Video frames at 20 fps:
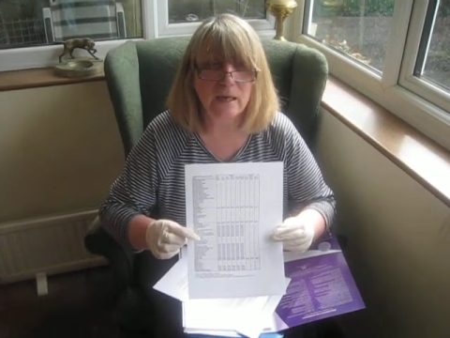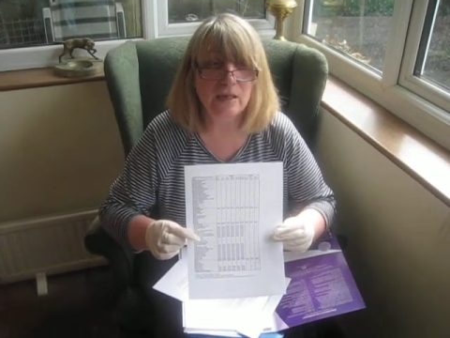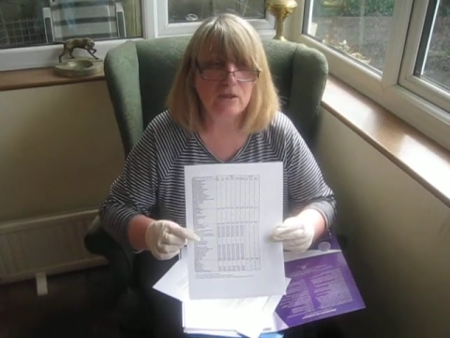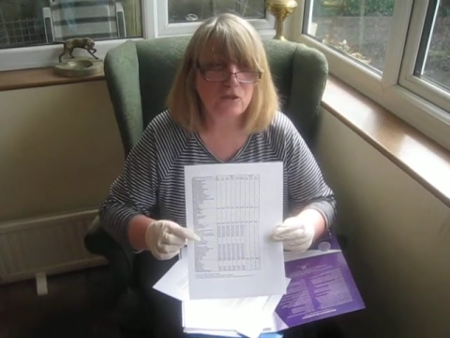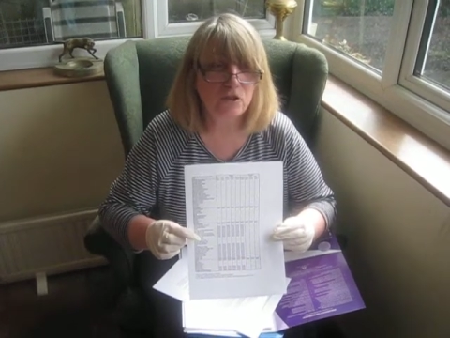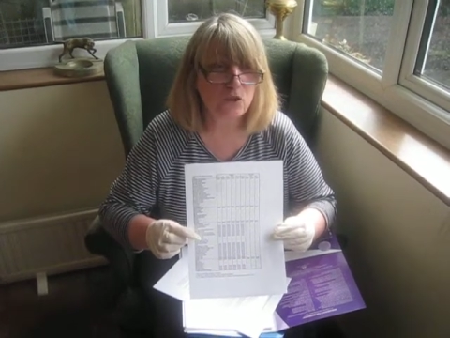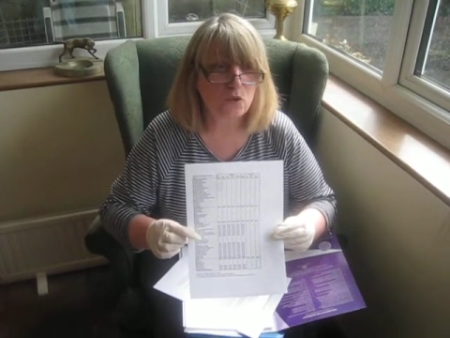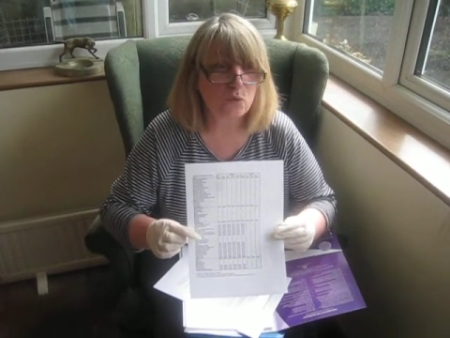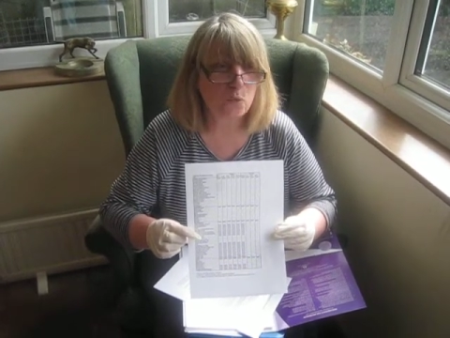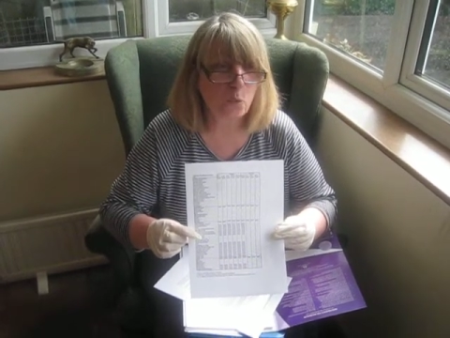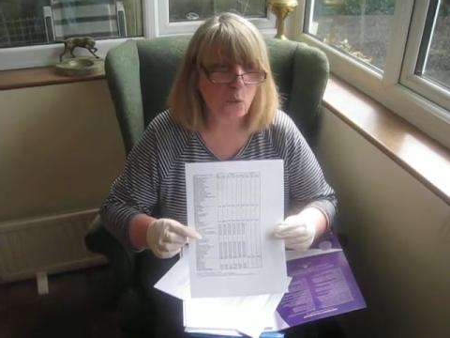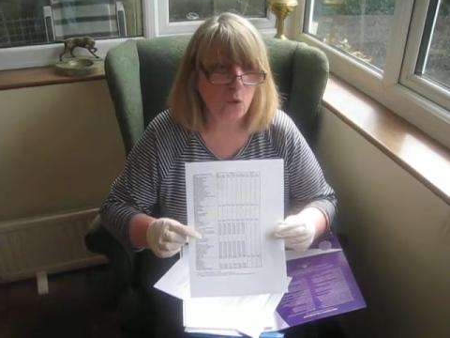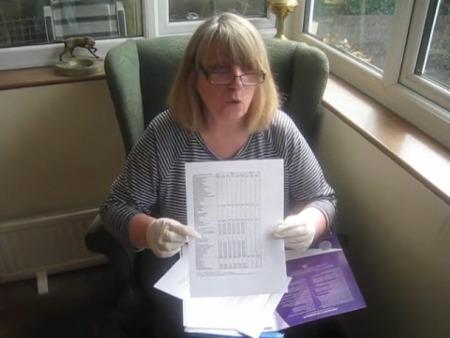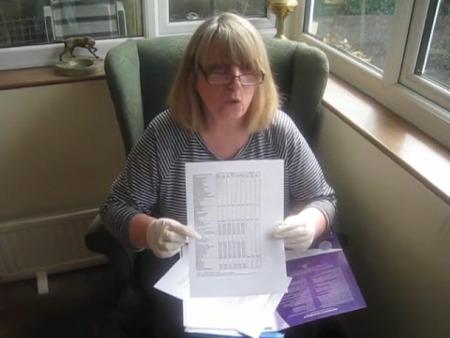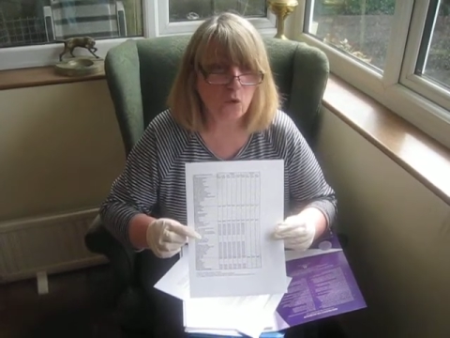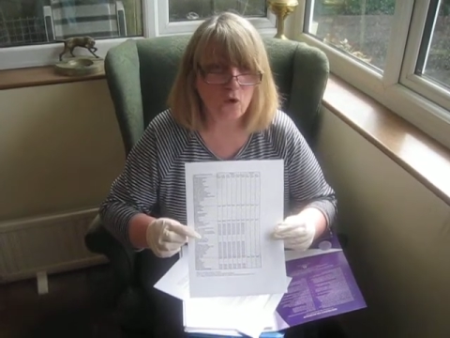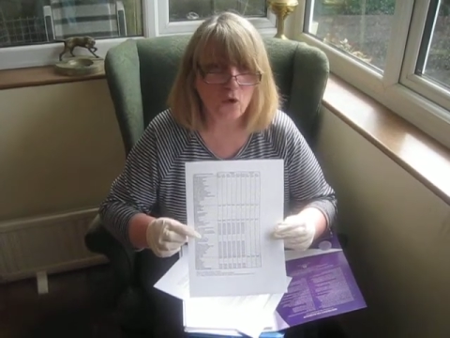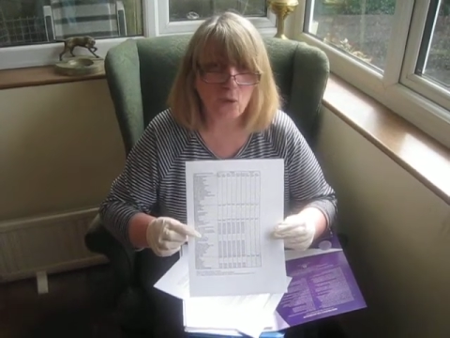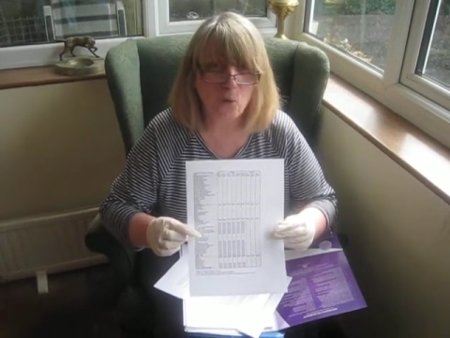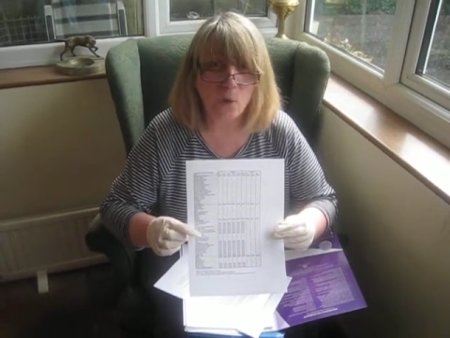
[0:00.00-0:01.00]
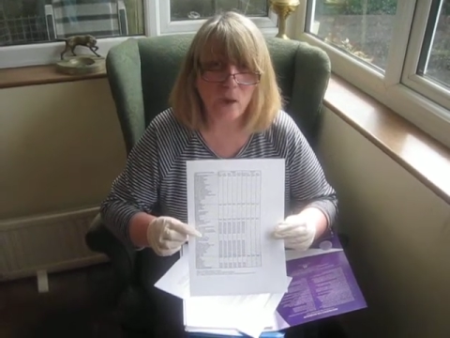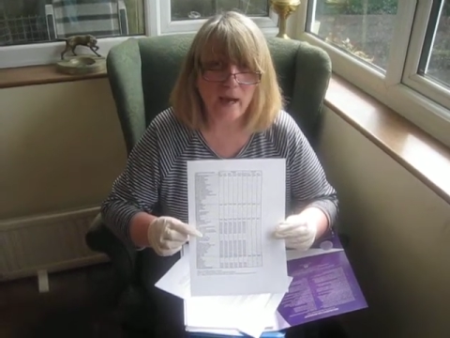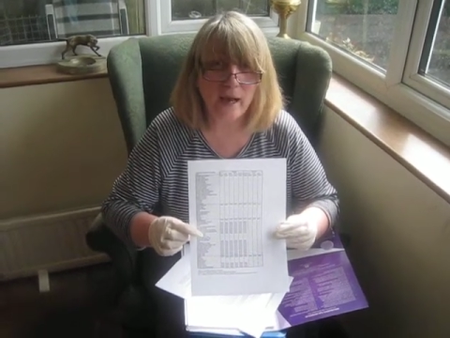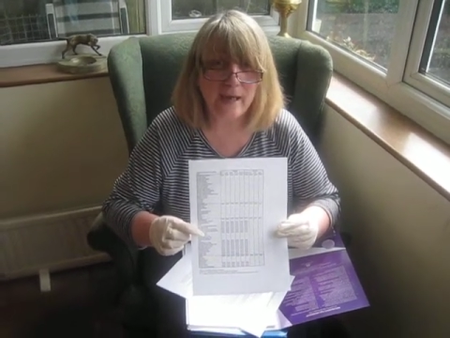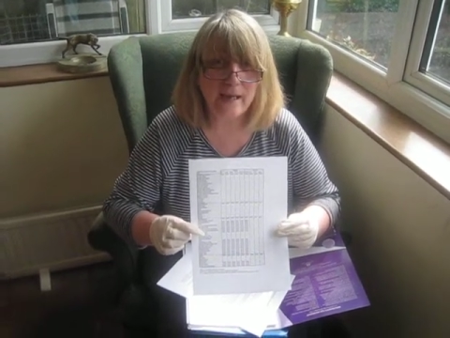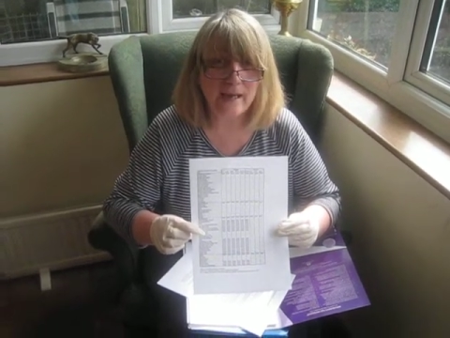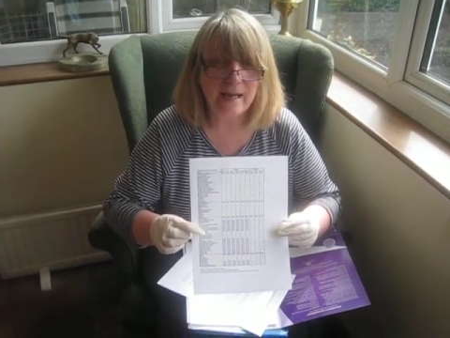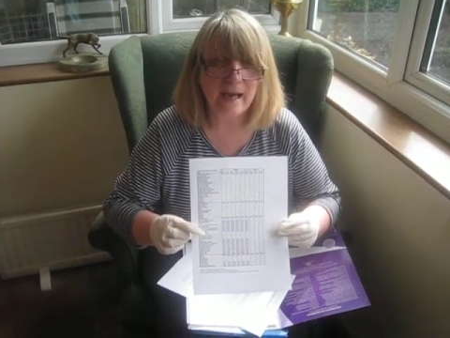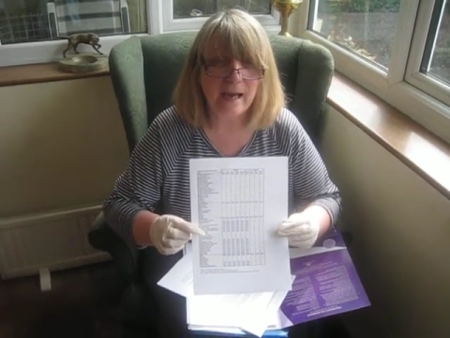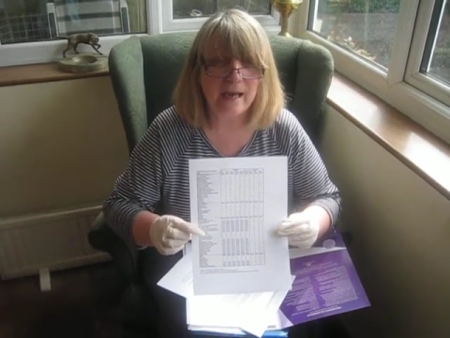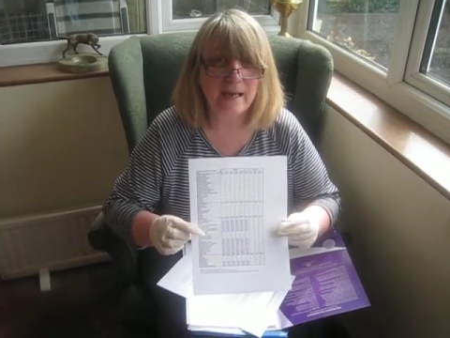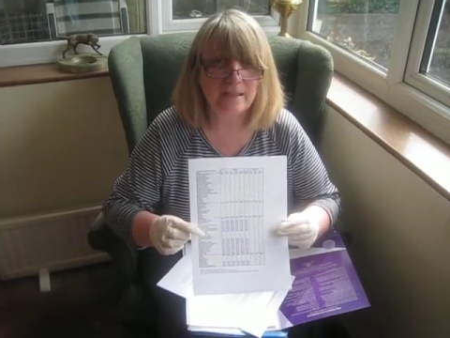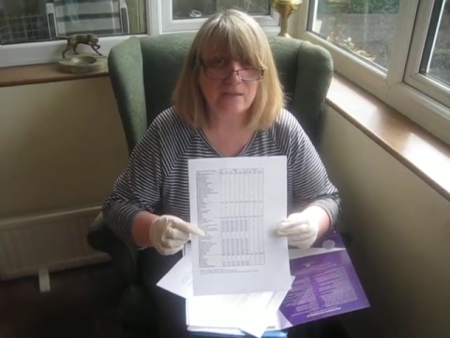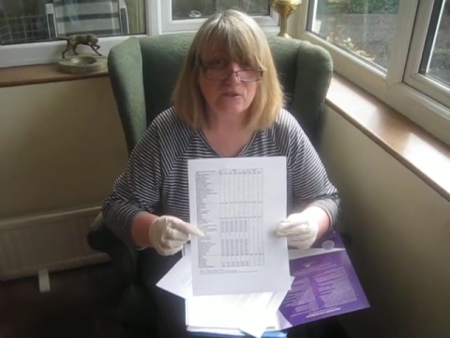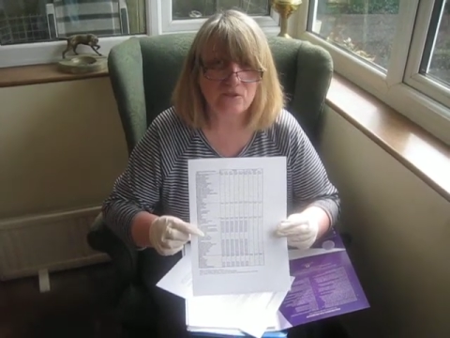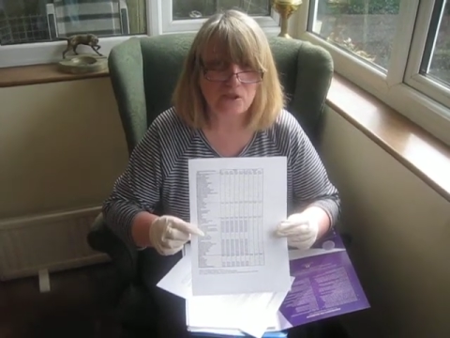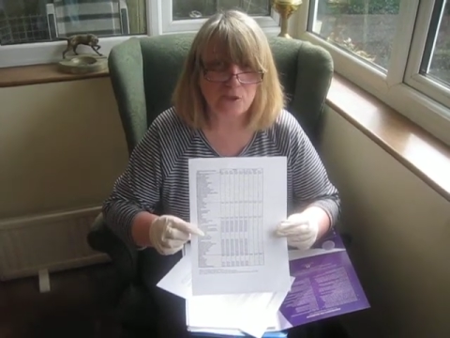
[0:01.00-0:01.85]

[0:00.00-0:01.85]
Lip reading: Just walk away and